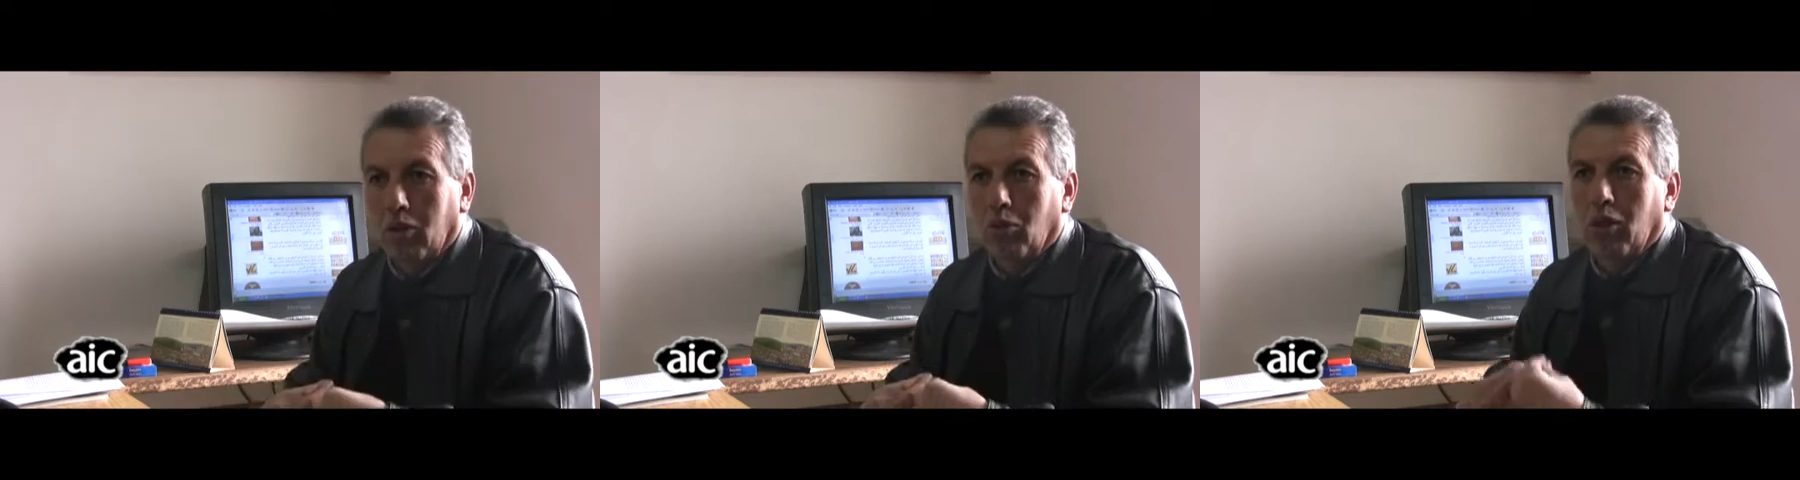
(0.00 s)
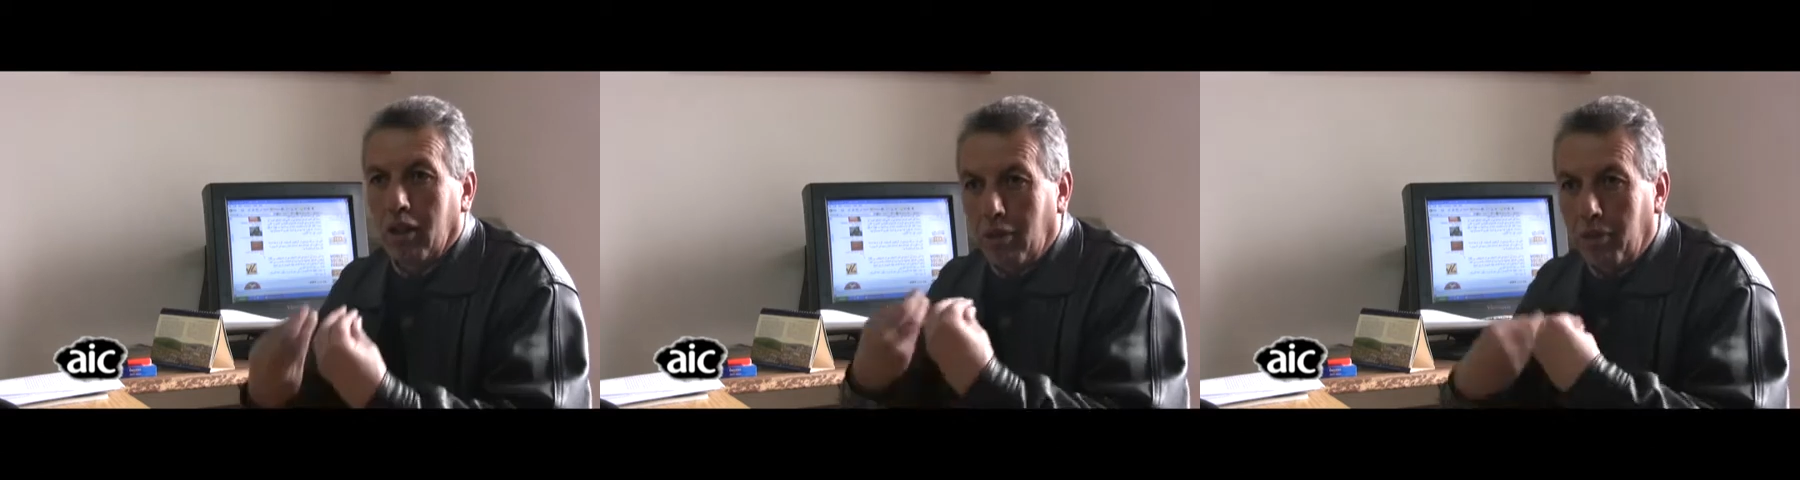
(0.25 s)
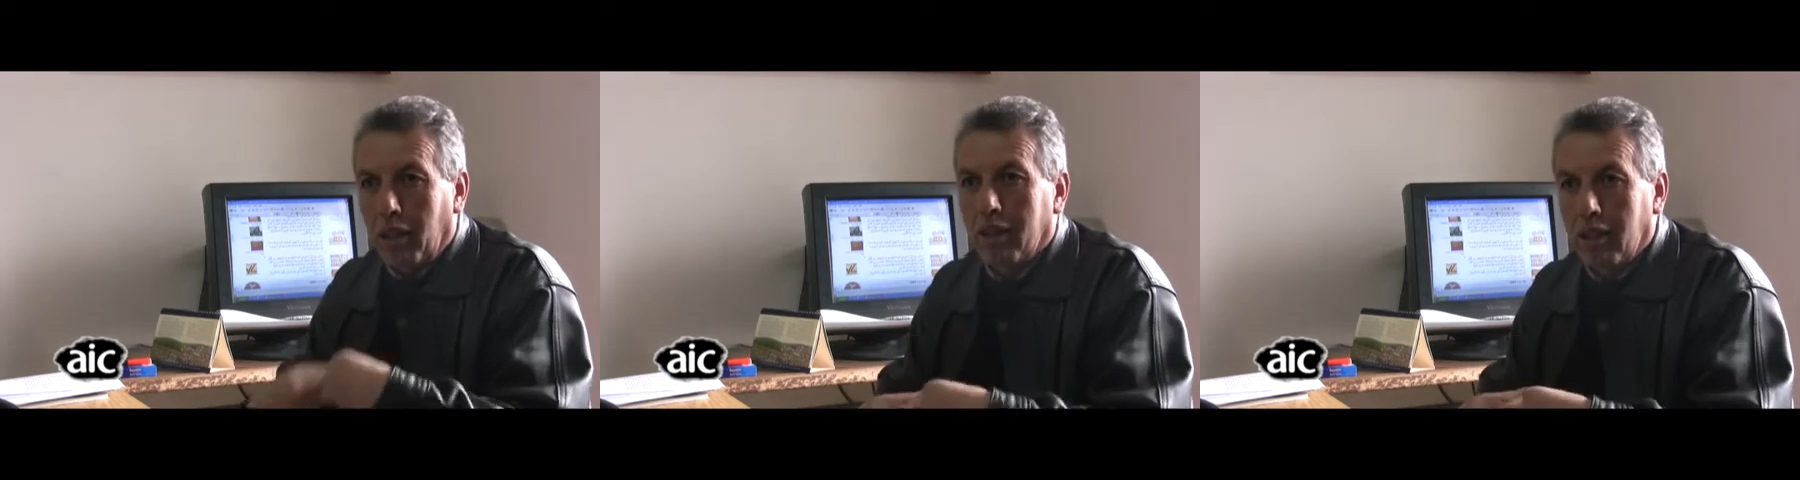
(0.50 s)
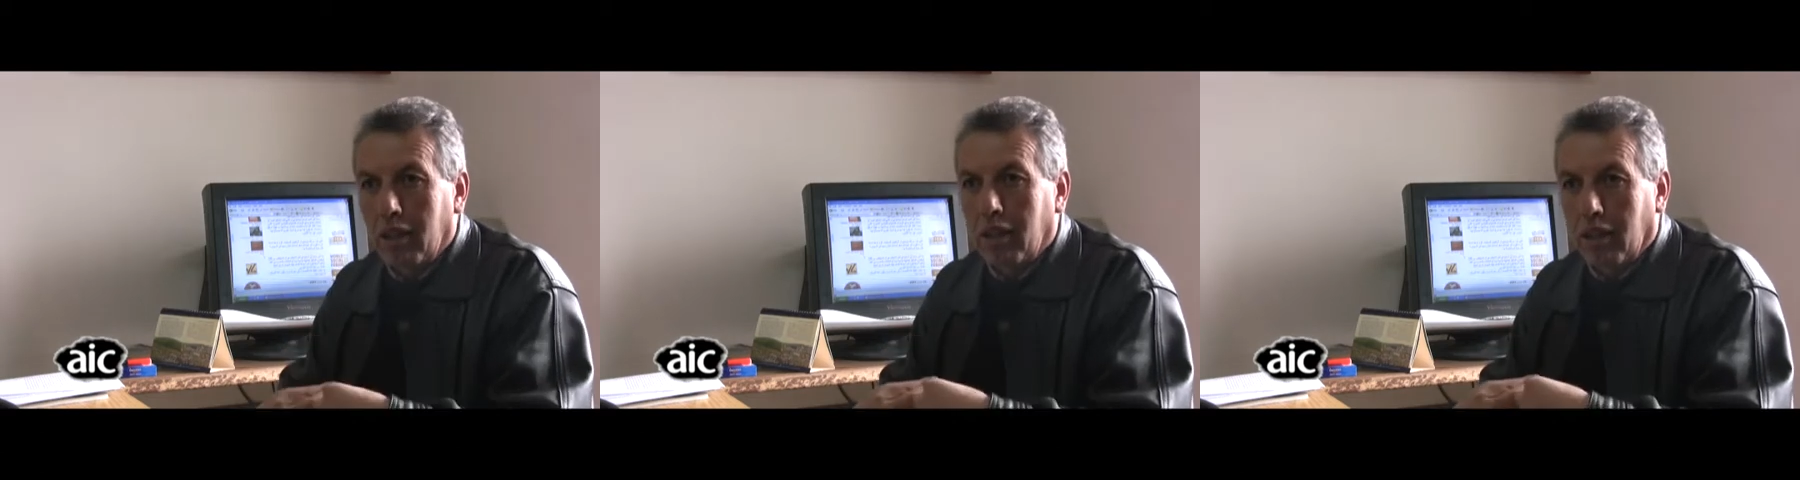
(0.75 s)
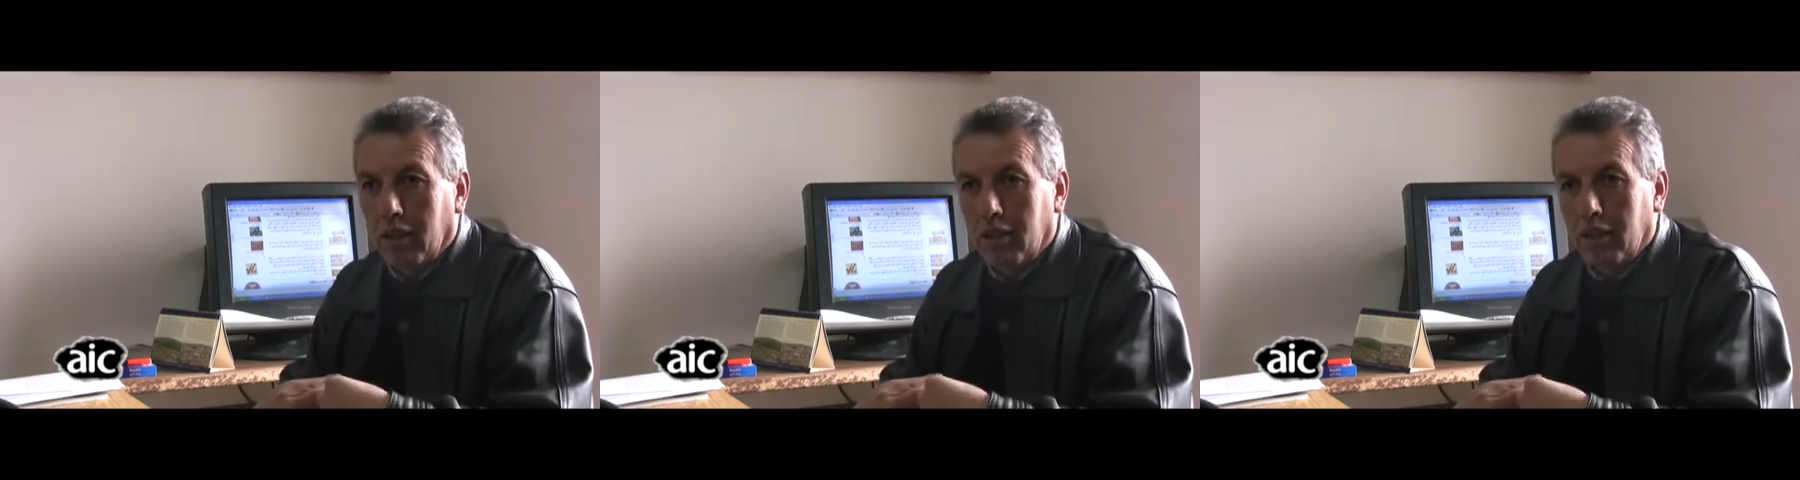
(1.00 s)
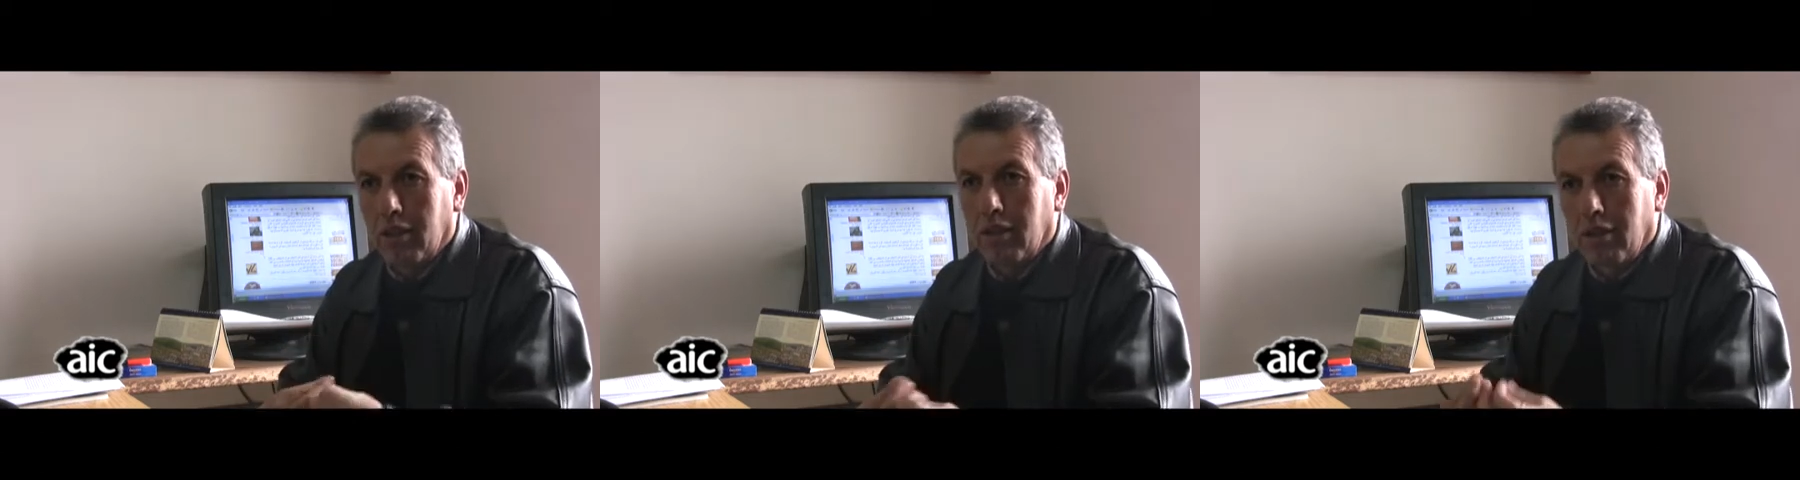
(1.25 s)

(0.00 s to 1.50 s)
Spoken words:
what the Palestinians